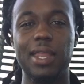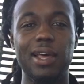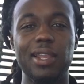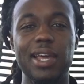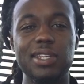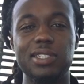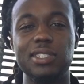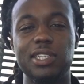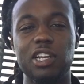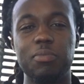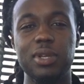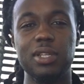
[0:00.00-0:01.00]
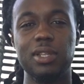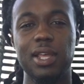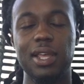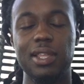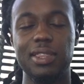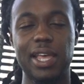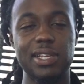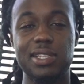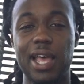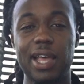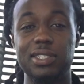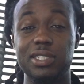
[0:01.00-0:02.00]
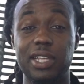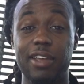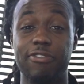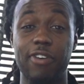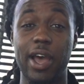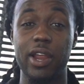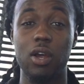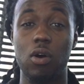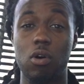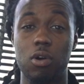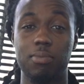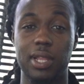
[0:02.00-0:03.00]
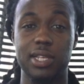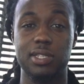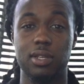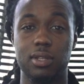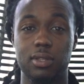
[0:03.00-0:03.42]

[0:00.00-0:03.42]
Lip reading: Now, ladies and gentlemen, that's not just a firearm lesson.